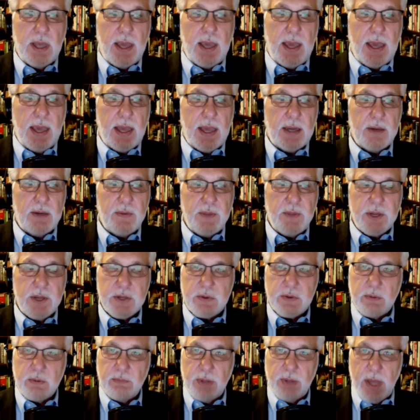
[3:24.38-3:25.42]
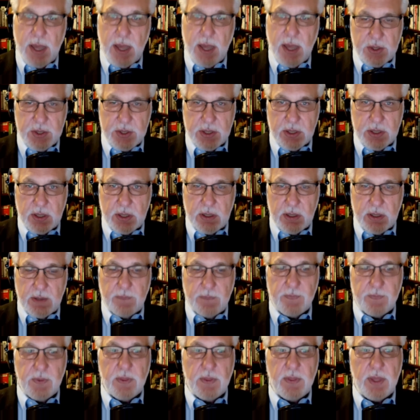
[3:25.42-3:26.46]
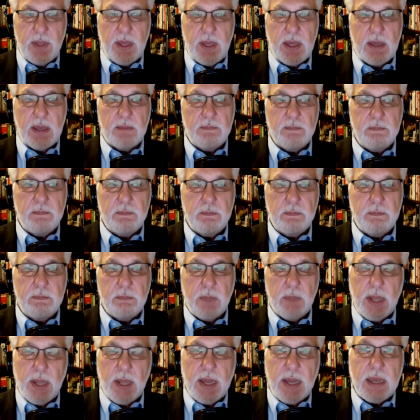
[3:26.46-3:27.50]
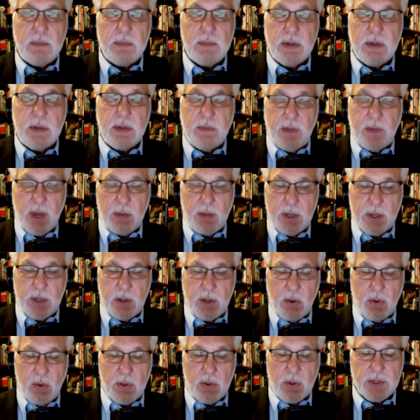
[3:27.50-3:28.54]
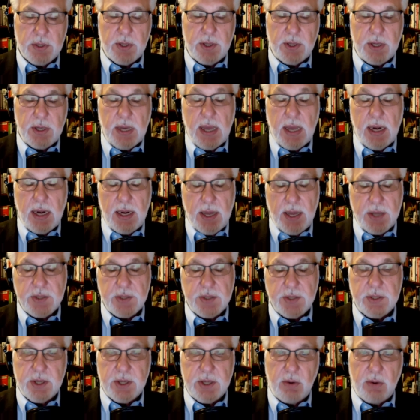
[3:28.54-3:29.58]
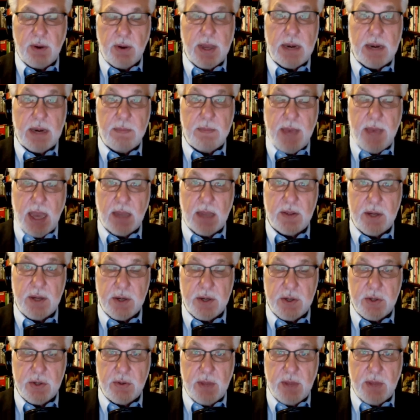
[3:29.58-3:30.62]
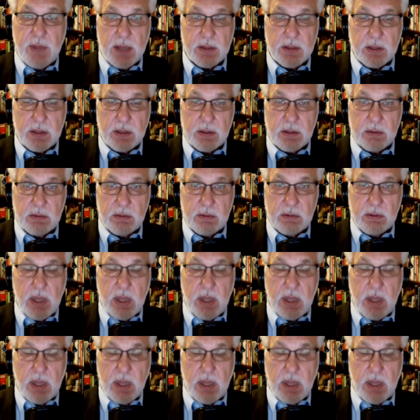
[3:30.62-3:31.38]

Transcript: And this replaced the Millennium Development Goals that the United Nations had created back in the year 2000.